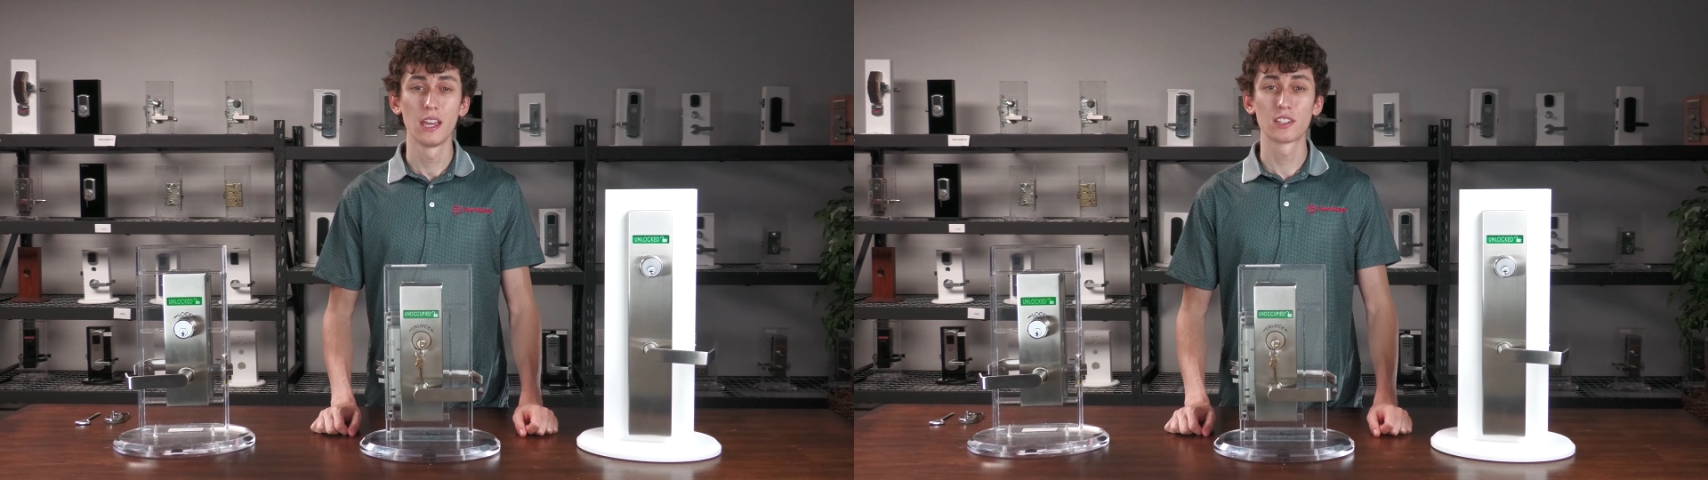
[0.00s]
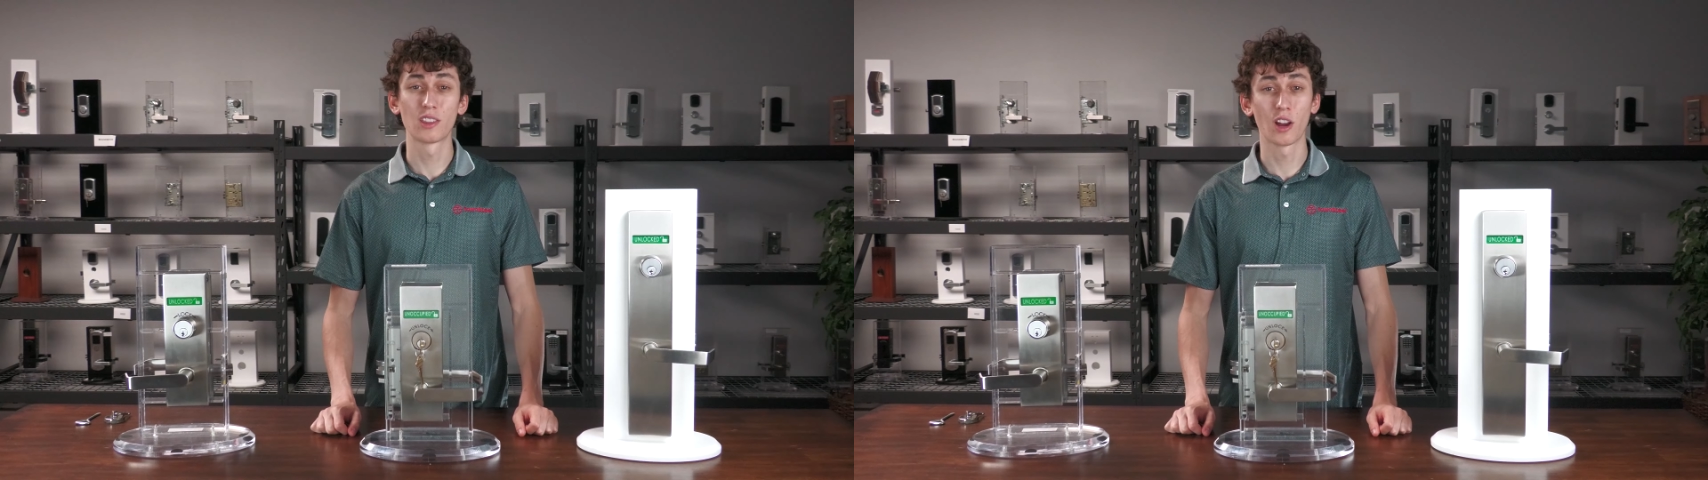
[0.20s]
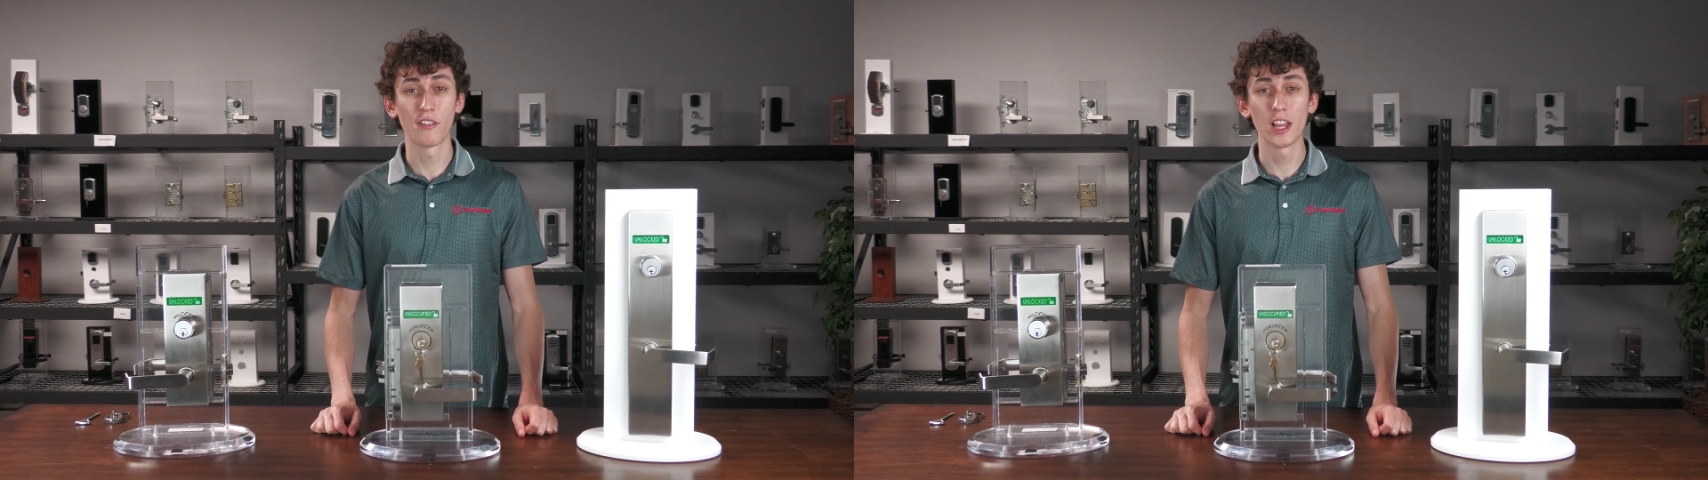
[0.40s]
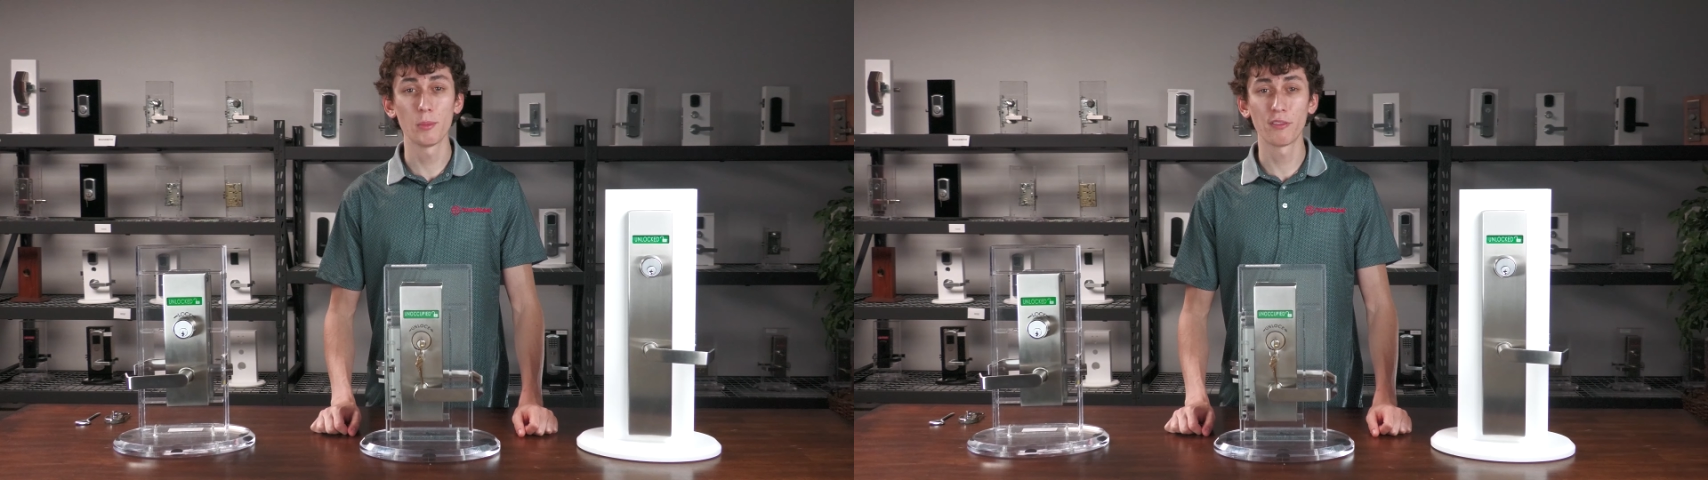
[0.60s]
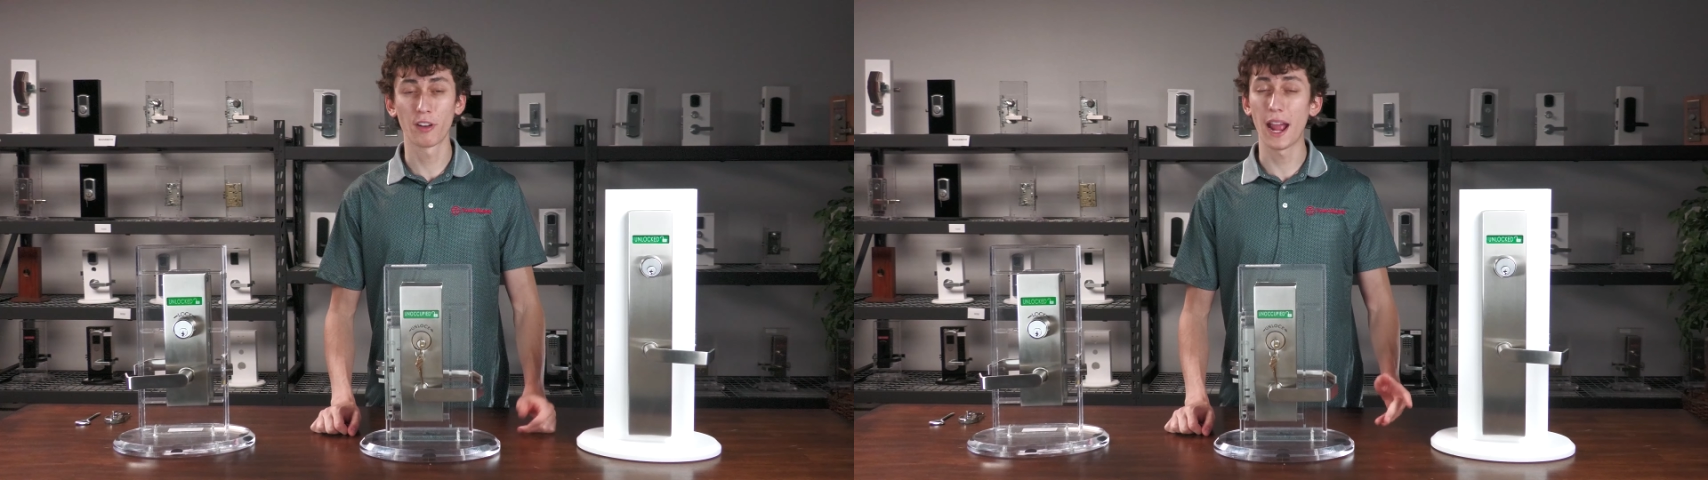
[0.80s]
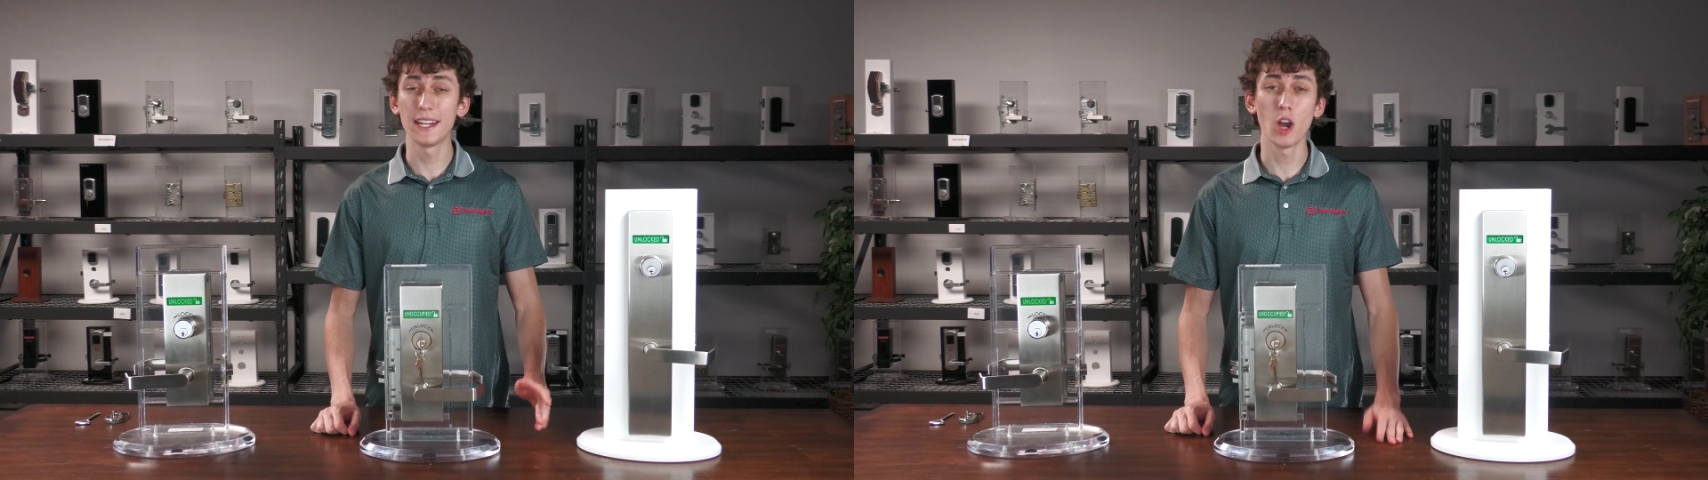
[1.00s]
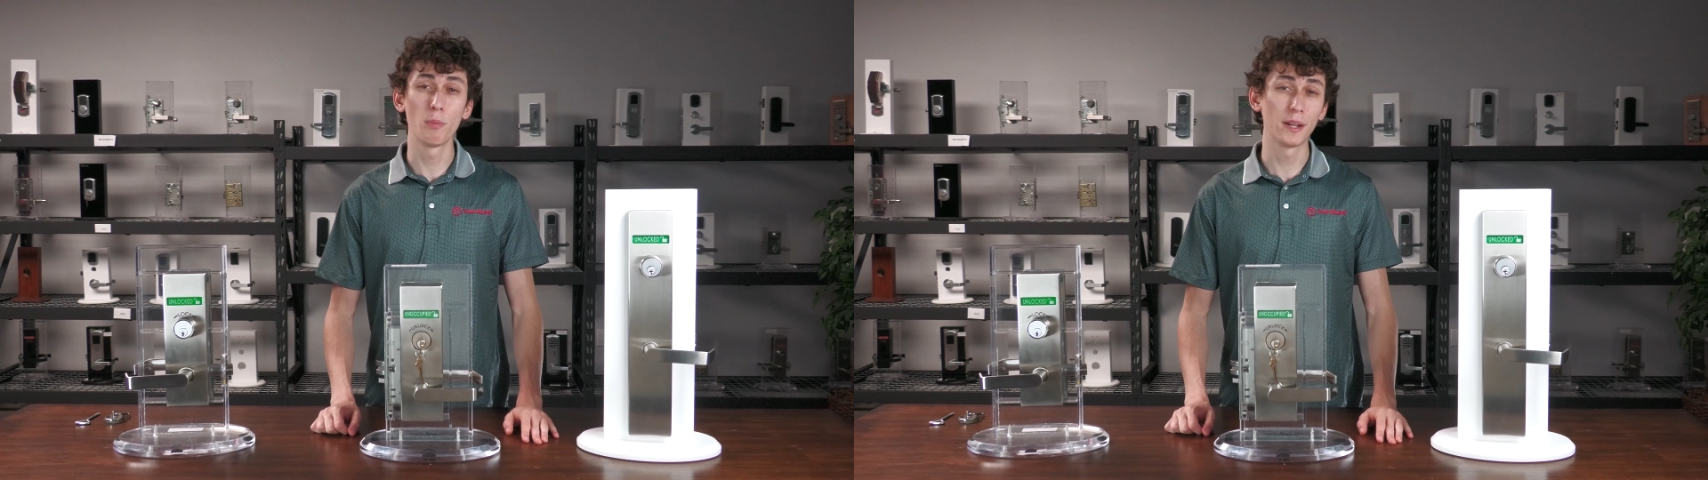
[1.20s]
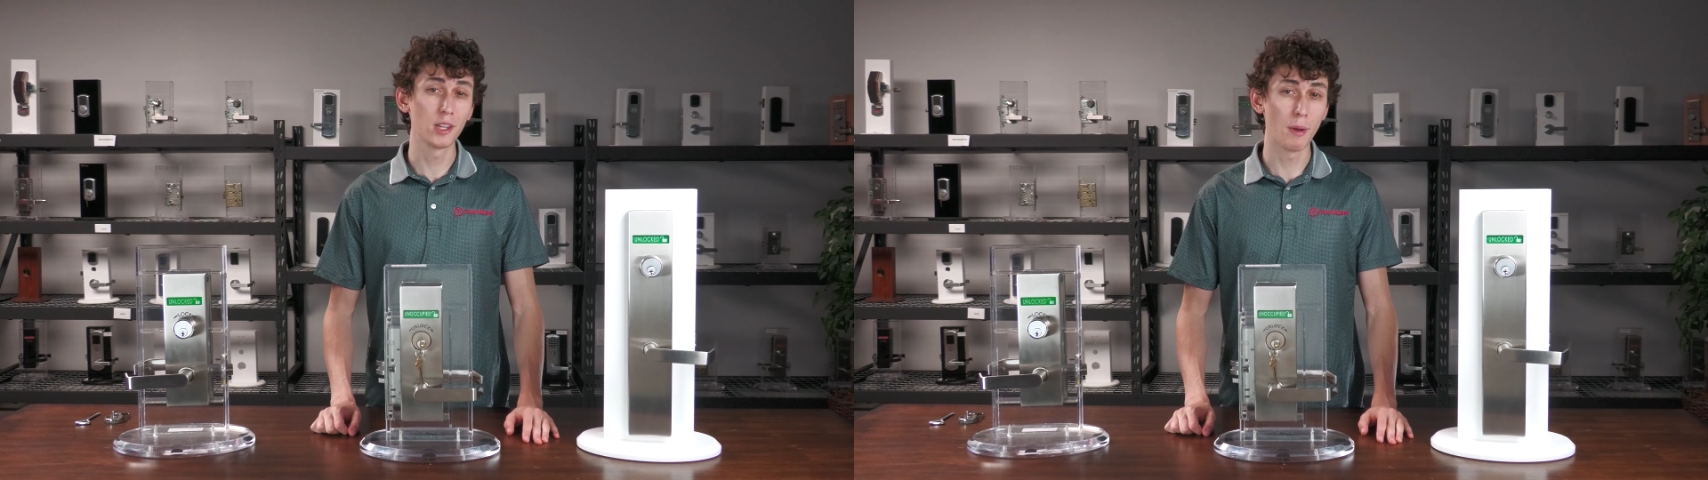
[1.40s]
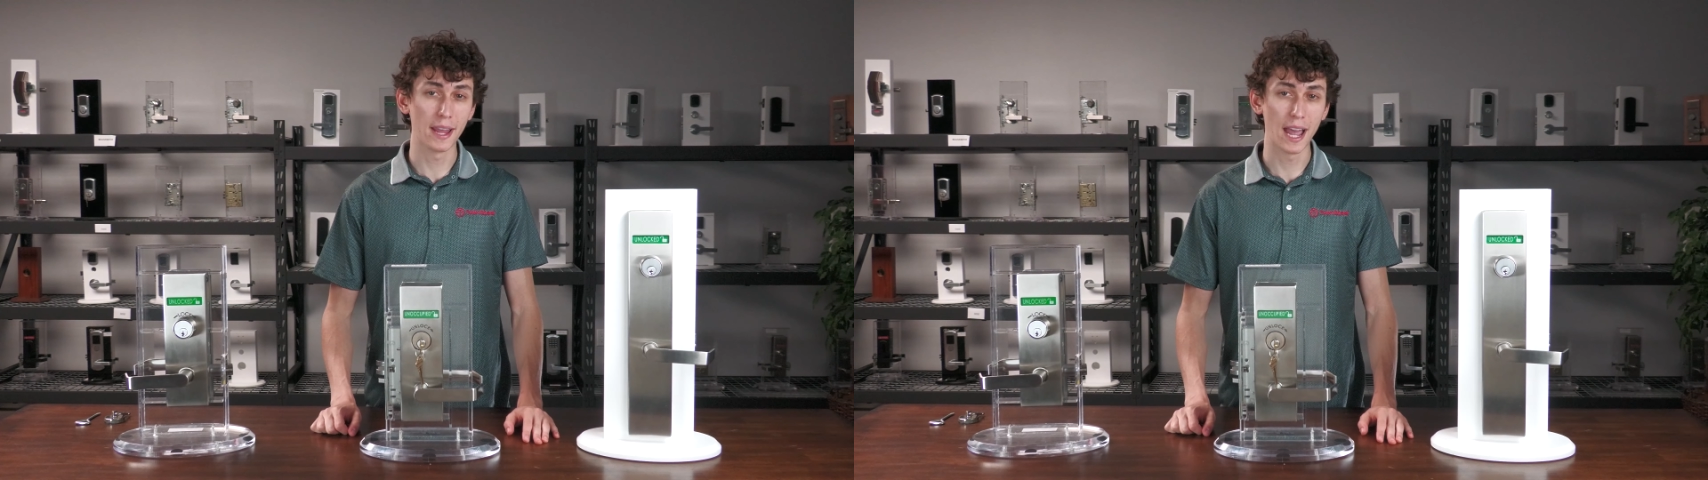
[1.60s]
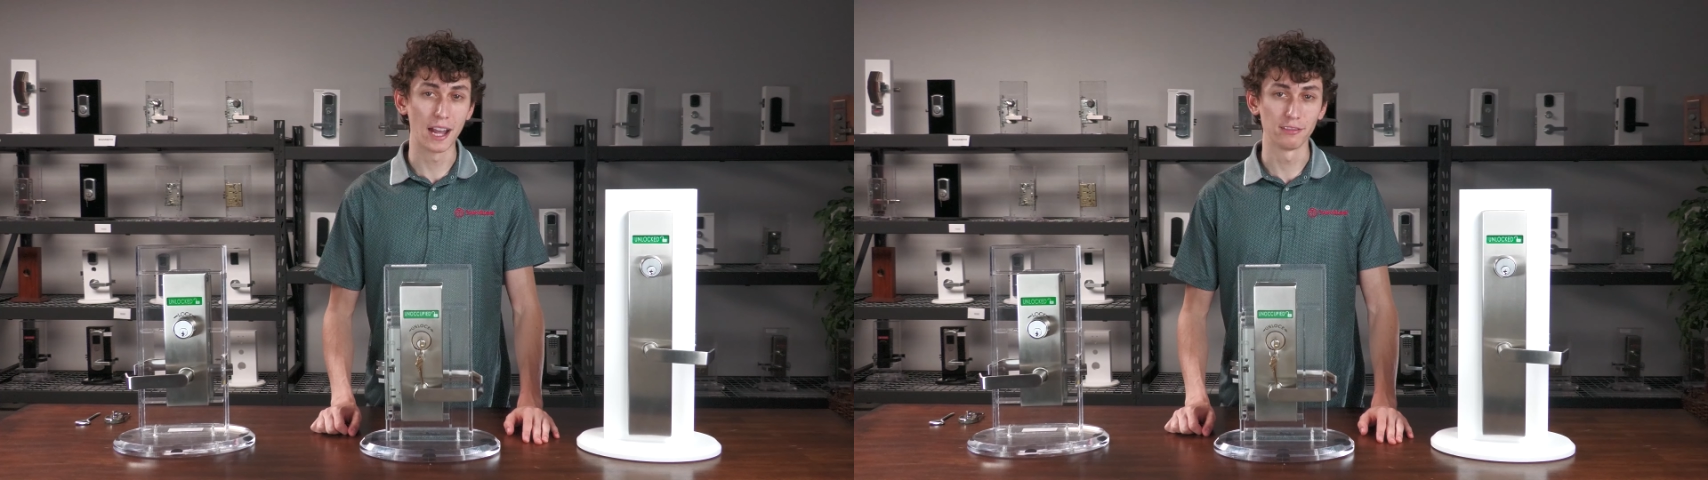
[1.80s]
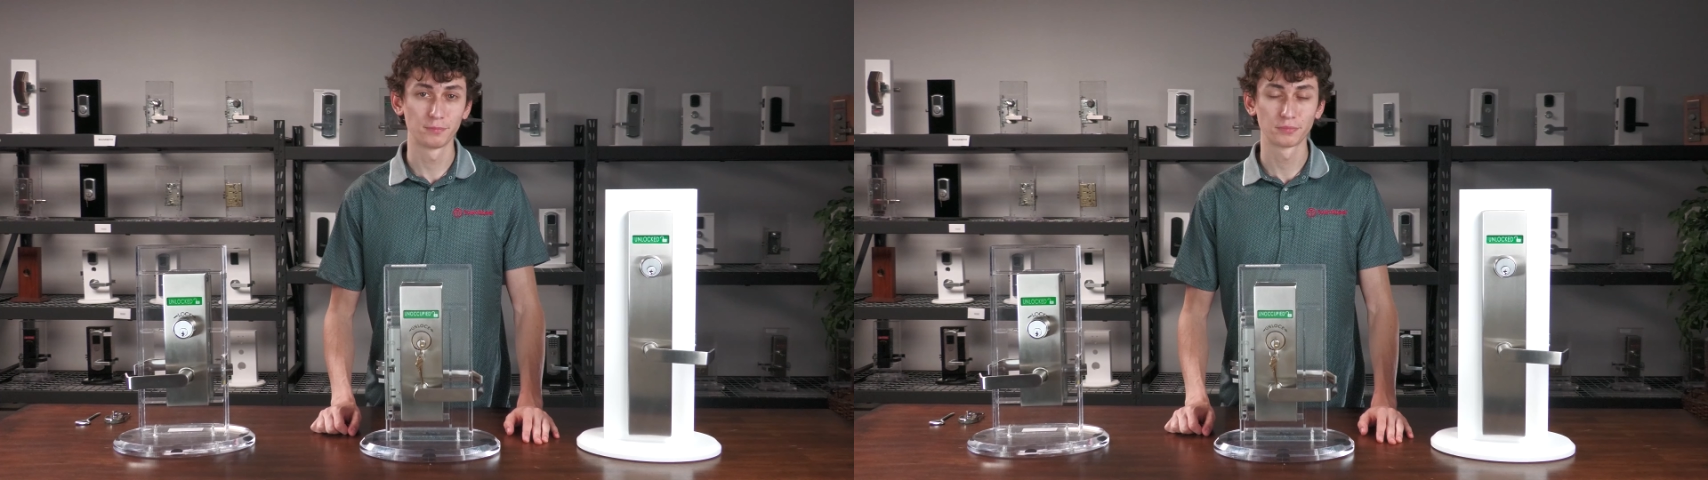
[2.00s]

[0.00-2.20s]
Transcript: so they're available for any opening you might have.